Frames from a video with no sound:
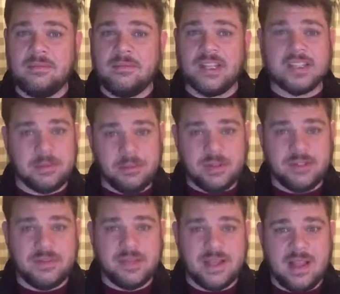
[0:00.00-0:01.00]
disciplines
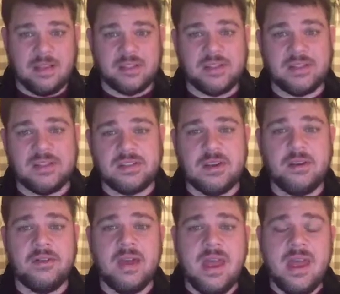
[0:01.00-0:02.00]
of intelligence.
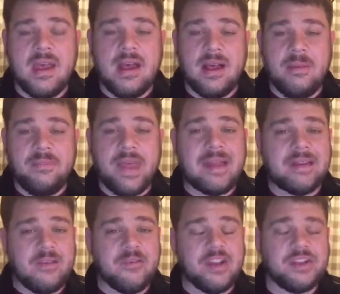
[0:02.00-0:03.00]
So that
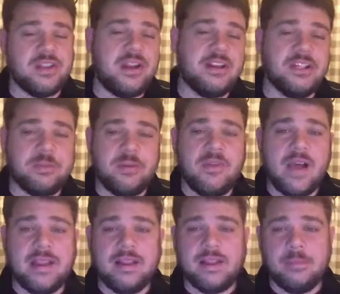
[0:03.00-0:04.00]
definition that I just
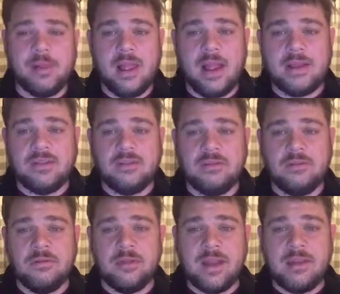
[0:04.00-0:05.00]
provided can apply
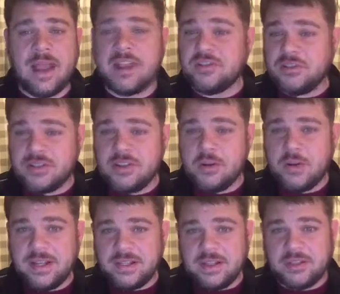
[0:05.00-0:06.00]
to national security
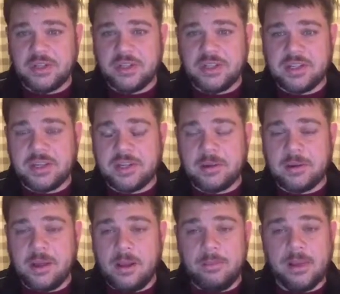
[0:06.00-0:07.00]
intelligence. It can
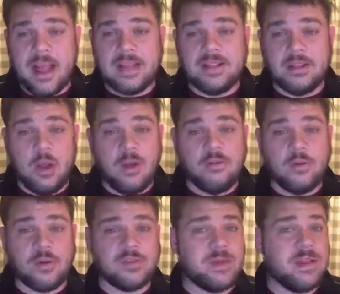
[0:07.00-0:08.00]
apply to law
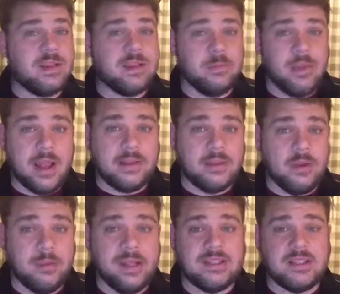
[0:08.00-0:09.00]
enforcement. It can apply to
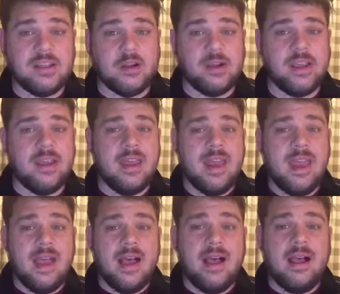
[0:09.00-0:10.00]
Homeland Security,
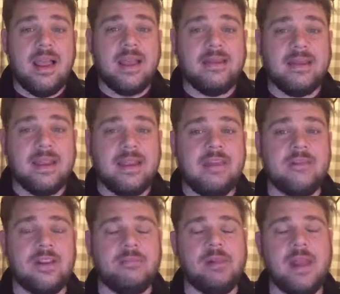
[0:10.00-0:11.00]
and can
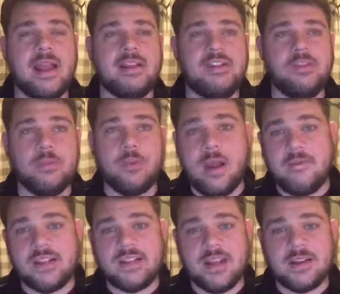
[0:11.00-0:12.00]
even apply to
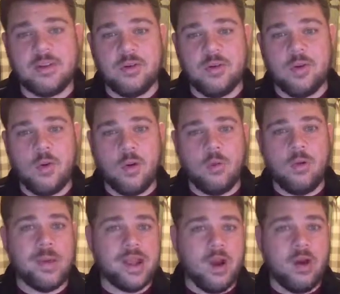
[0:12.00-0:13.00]
private sector or what
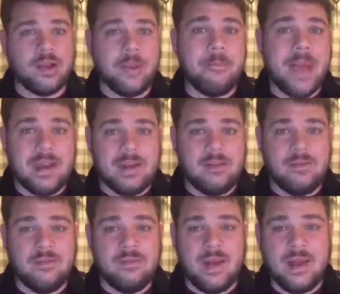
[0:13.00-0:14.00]
we call
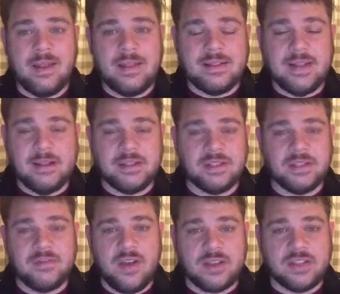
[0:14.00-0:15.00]
competitive intelligence
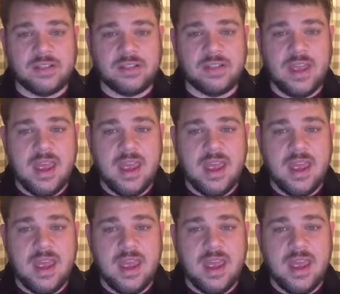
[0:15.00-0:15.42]
functions.